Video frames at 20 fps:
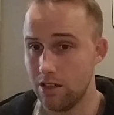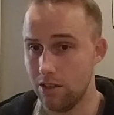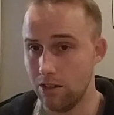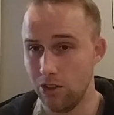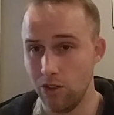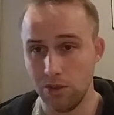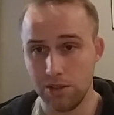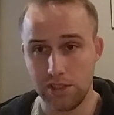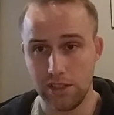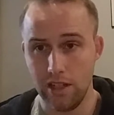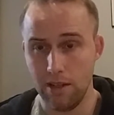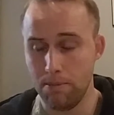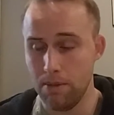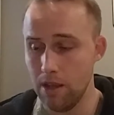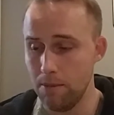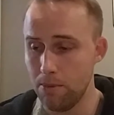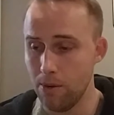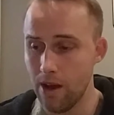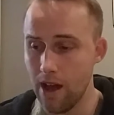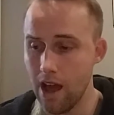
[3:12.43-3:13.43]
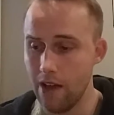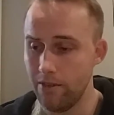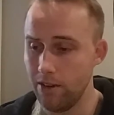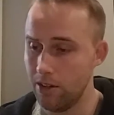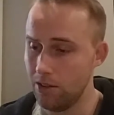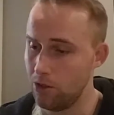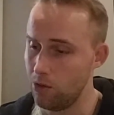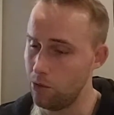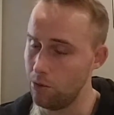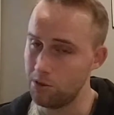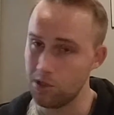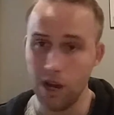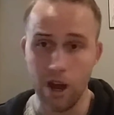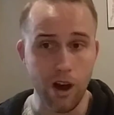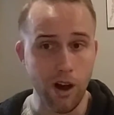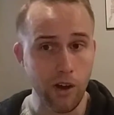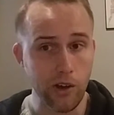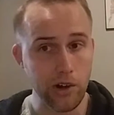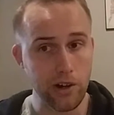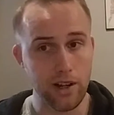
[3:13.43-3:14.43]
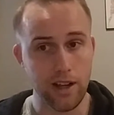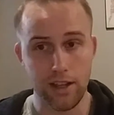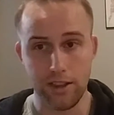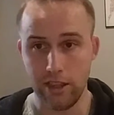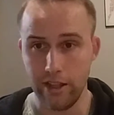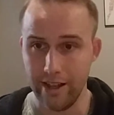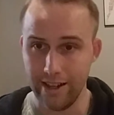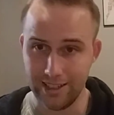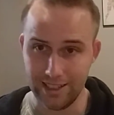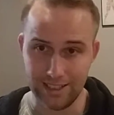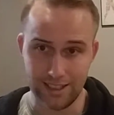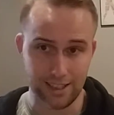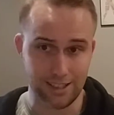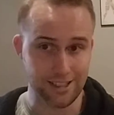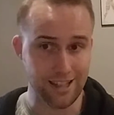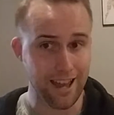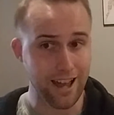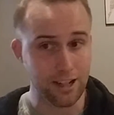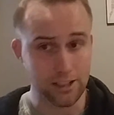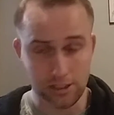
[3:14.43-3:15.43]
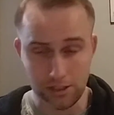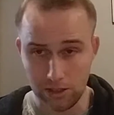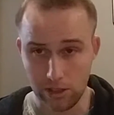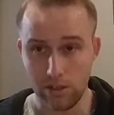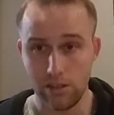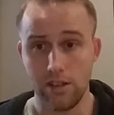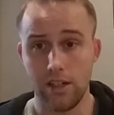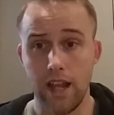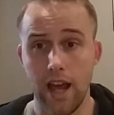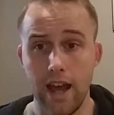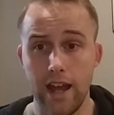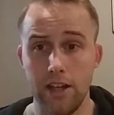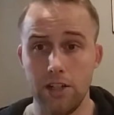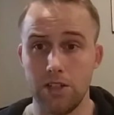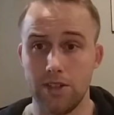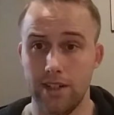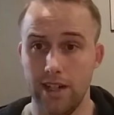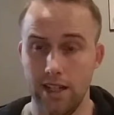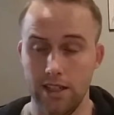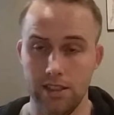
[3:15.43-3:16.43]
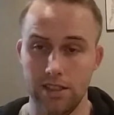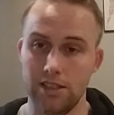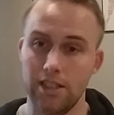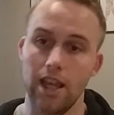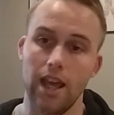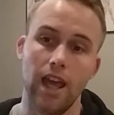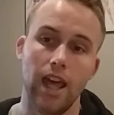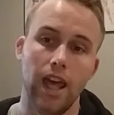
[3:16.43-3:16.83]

You'll see people having to do this all or nothing just to stay on certain diet trends.